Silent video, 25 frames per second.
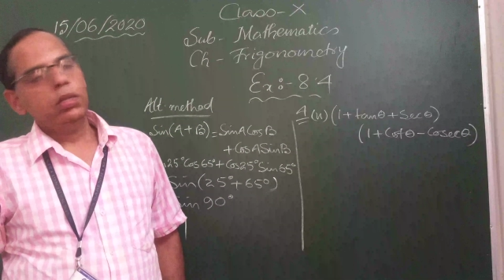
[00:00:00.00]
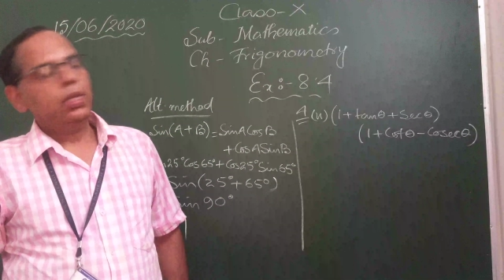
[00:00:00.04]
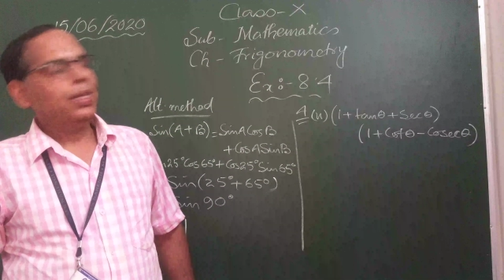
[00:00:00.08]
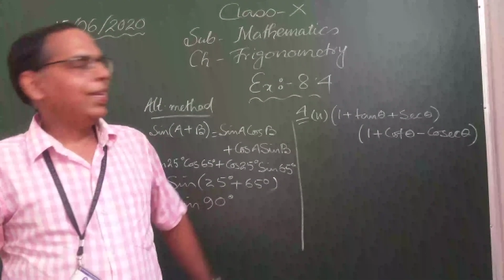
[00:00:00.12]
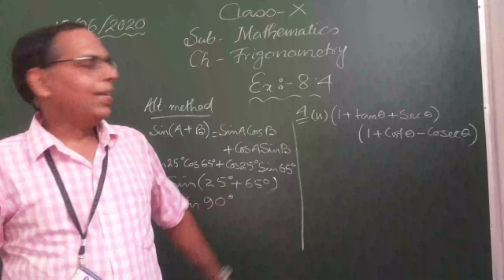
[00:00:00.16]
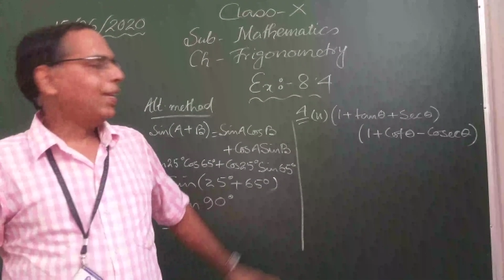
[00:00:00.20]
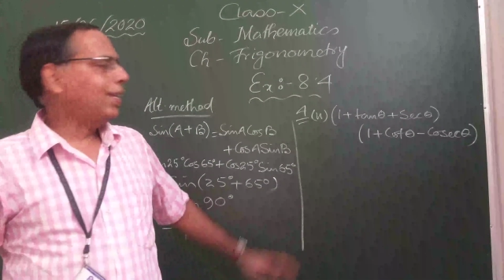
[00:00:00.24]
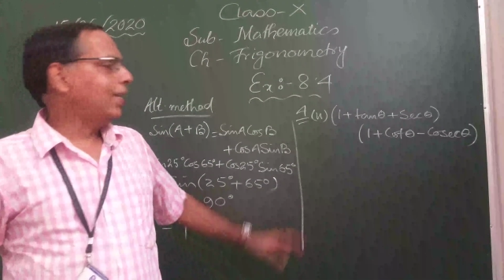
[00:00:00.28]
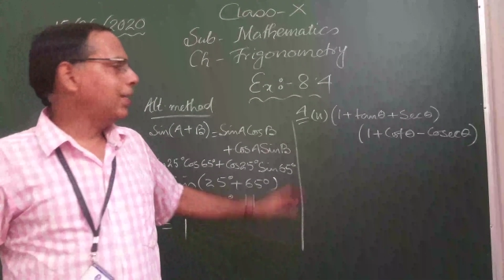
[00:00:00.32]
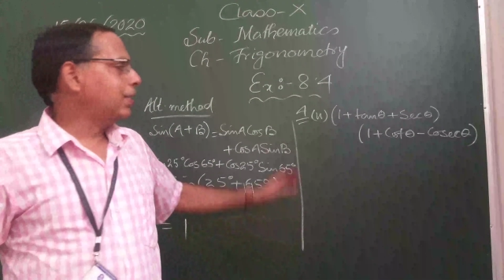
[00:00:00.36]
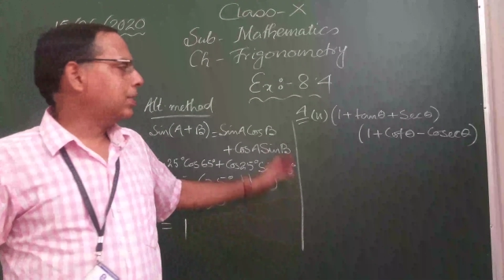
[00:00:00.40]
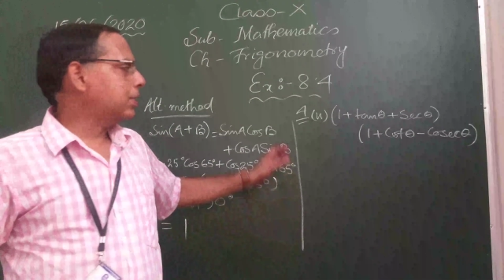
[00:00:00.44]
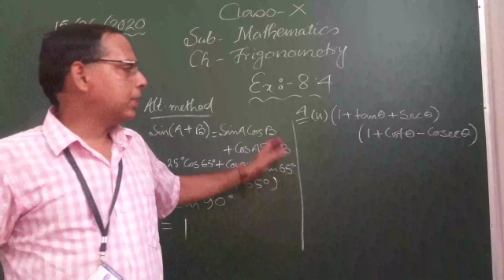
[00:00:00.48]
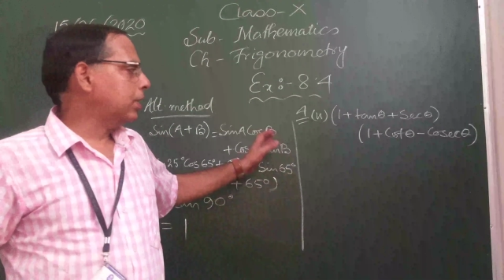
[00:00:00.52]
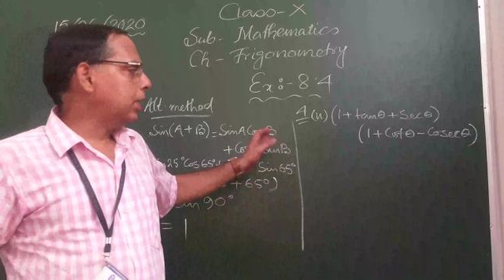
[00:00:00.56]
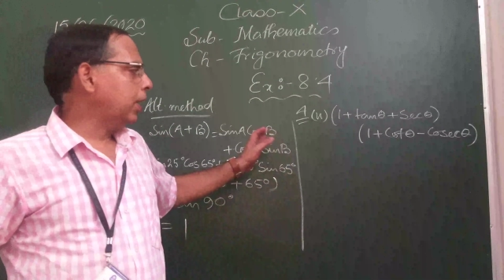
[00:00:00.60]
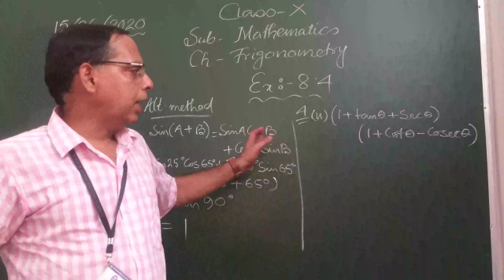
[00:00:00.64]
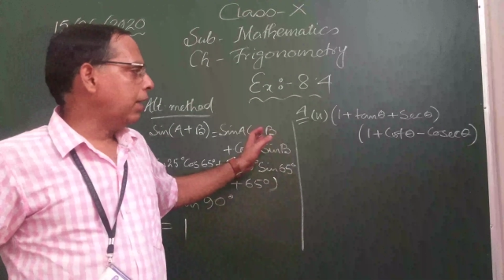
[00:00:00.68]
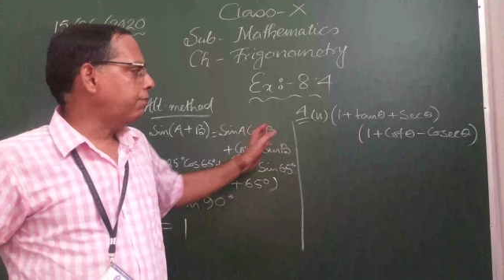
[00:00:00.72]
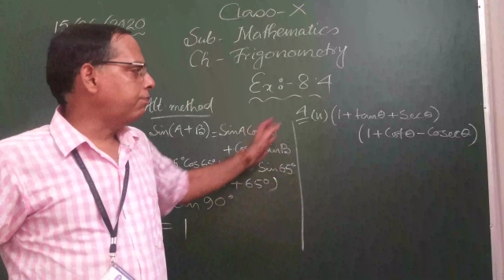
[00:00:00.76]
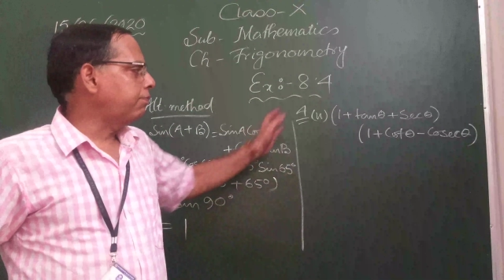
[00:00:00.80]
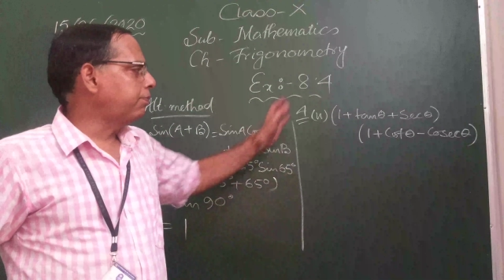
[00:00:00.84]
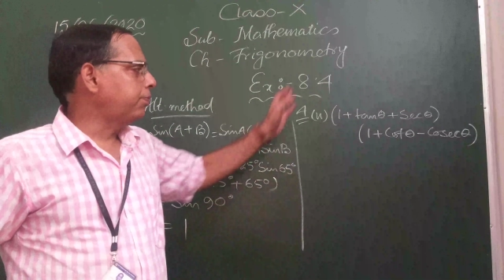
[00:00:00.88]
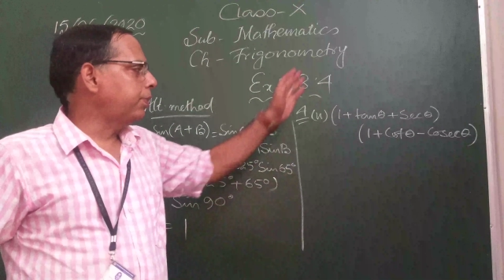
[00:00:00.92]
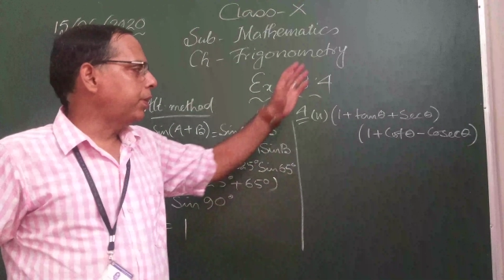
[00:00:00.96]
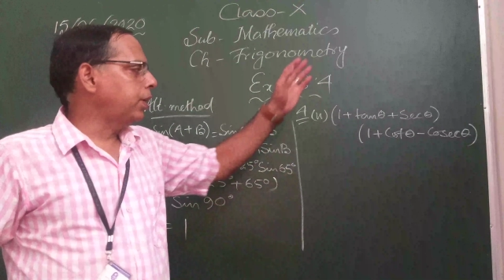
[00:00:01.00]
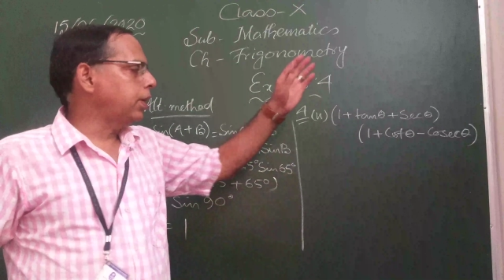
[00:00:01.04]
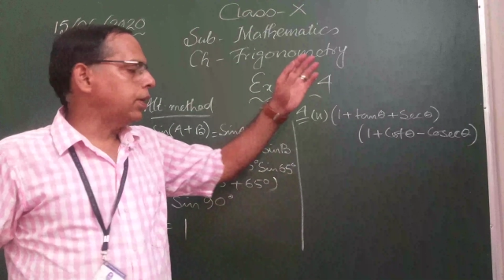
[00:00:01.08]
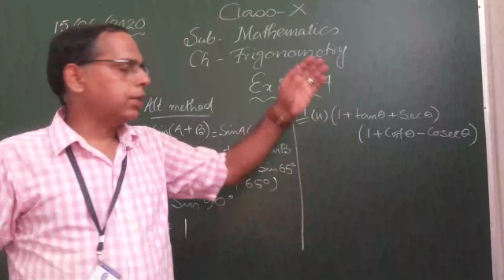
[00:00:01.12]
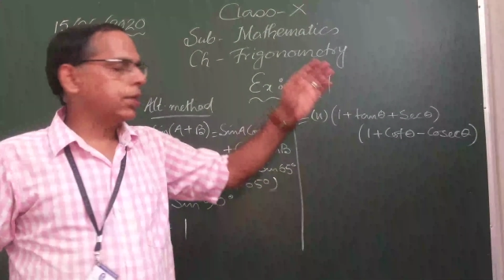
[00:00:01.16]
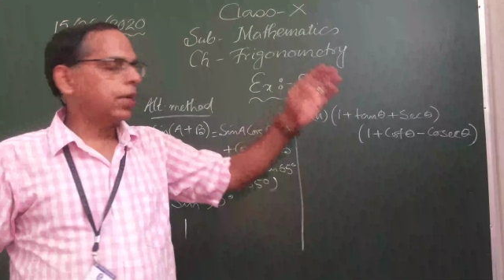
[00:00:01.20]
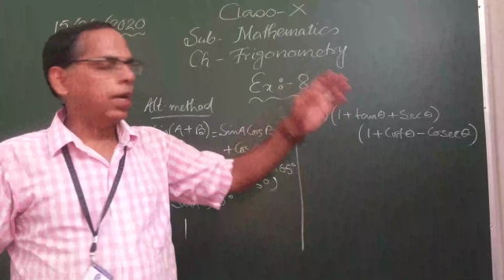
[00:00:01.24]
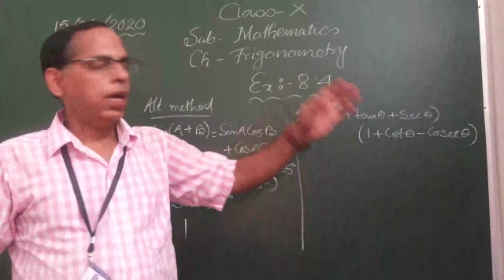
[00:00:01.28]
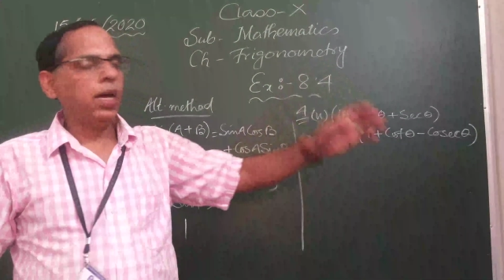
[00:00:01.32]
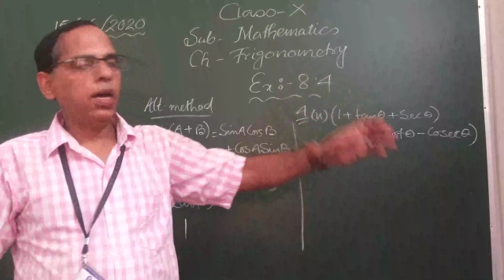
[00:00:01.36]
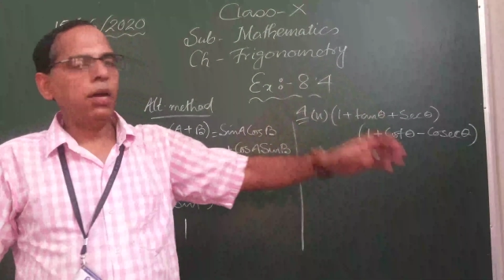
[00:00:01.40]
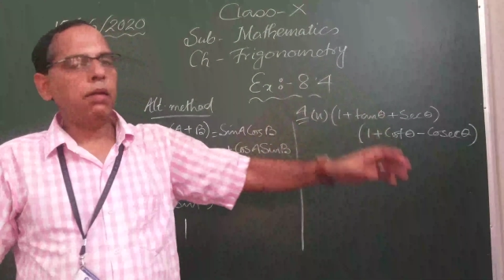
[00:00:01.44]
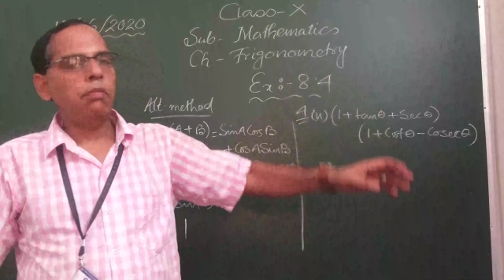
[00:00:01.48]
each and every
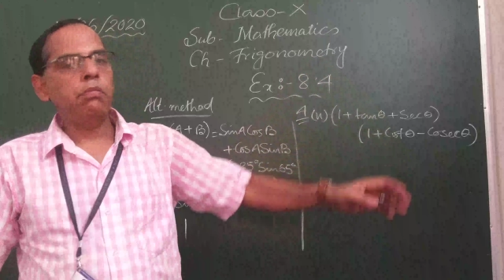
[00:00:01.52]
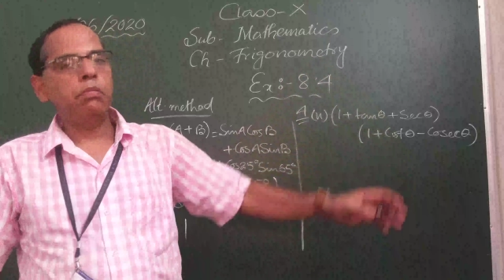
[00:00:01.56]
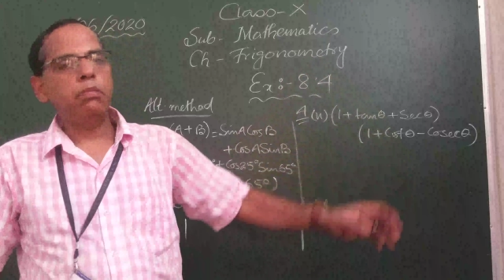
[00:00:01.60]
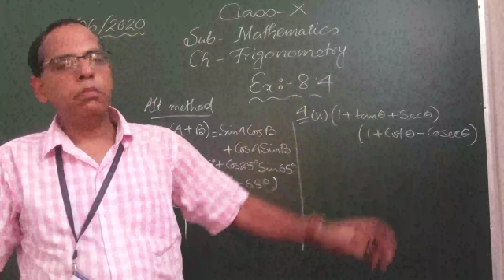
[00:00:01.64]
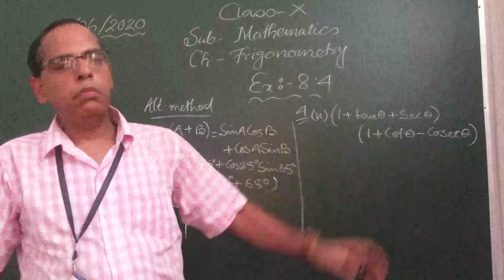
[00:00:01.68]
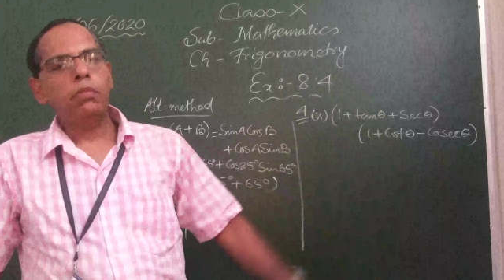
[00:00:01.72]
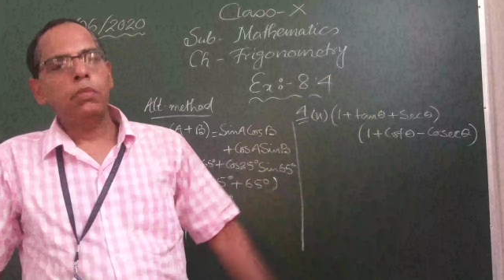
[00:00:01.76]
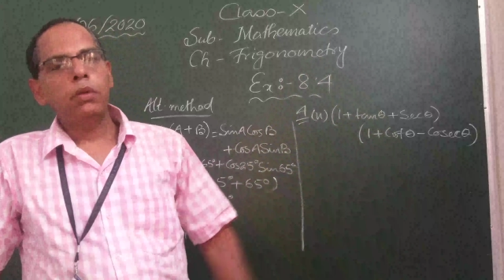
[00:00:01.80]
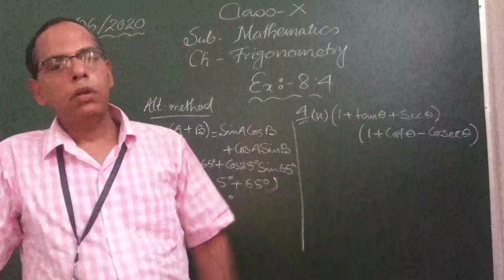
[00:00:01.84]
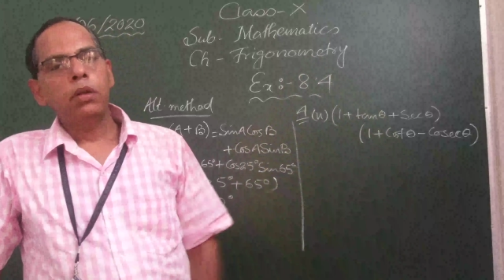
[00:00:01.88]
term